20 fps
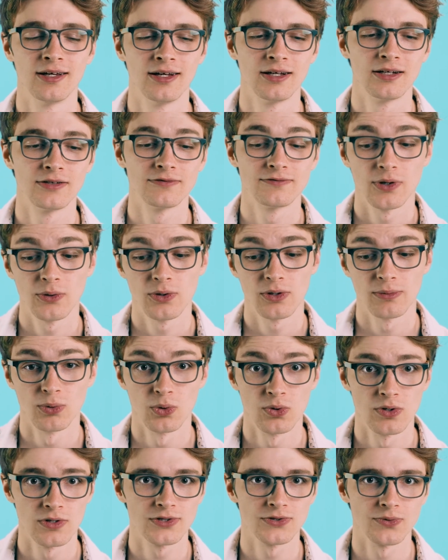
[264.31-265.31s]
photo
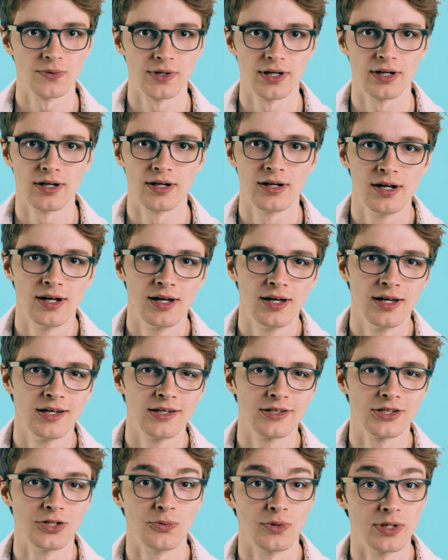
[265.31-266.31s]
boards where
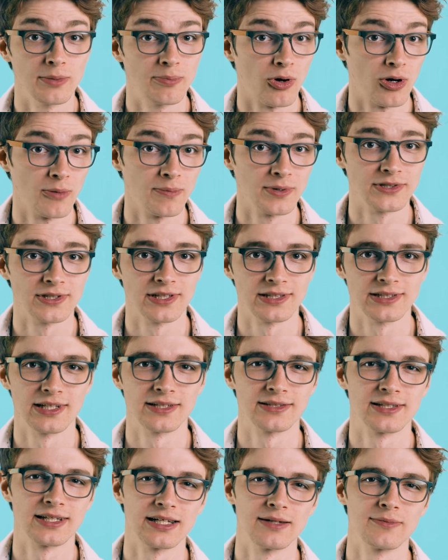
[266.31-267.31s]
you repurpose
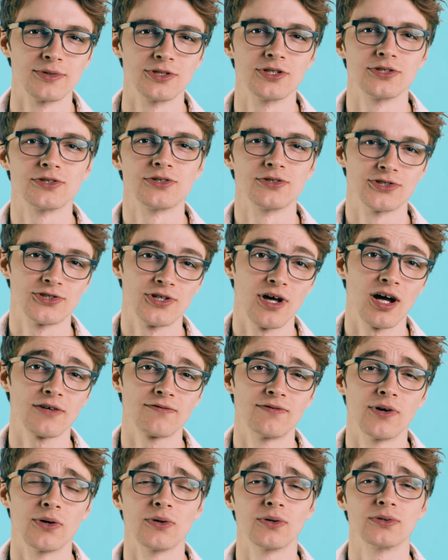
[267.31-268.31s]
existing images or stock
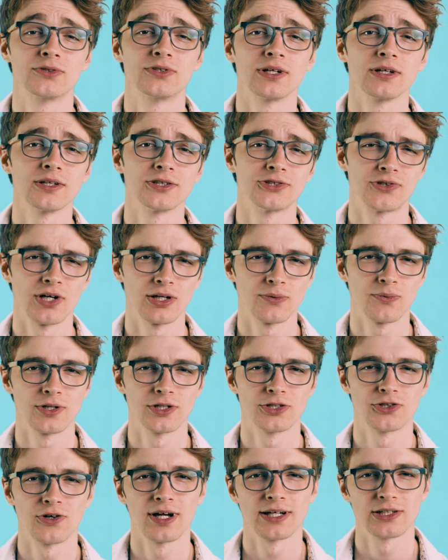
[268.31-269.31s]
photos to illustrate what
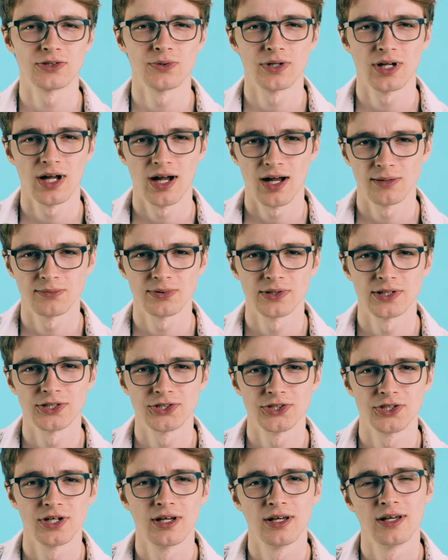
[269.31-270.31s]
you're trying to
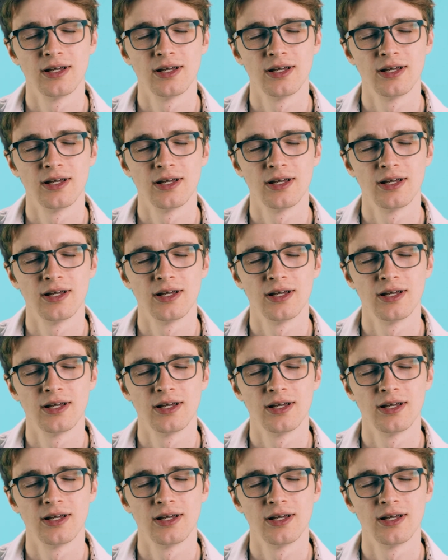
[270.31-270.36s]
accomplish.